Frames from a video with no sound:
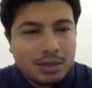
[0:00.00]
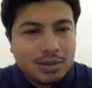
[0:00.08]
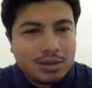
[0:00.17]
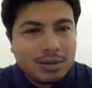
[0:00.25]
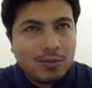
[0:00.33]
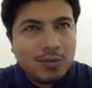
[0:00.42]

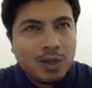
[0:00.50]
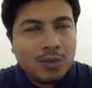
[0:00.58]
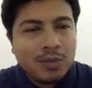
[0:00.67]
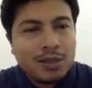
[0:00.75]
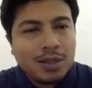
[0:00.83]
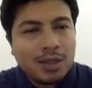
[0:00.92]
So when
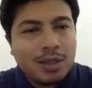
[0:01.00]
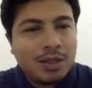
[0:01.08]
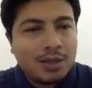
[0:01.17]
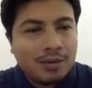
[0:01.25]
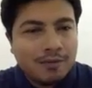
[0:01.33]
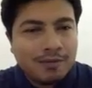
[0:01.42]
we say
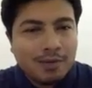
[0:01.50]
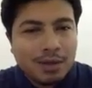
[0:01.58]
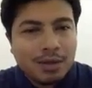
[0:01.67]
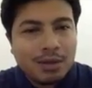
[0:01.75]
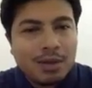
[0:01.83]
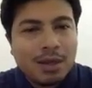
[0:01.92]
if,
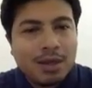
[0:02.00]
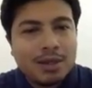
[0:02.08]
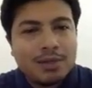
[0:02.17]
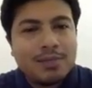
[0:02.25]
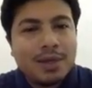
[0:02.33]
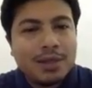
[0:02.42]
that
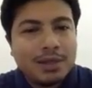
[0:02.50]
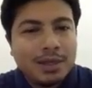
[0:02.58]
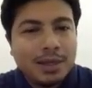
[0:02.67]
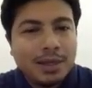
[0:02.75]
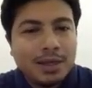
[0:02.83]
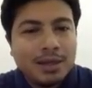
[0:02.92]
is
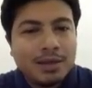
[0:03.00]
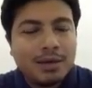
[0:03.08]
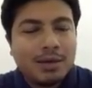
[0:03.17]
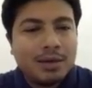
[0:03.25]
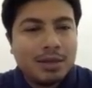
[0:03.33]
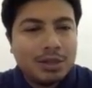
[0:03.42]
basically
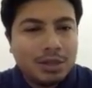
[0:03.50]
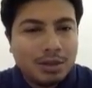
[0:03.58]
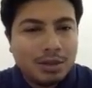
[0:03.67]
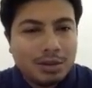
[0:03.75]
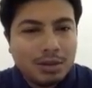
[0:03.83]
conditional.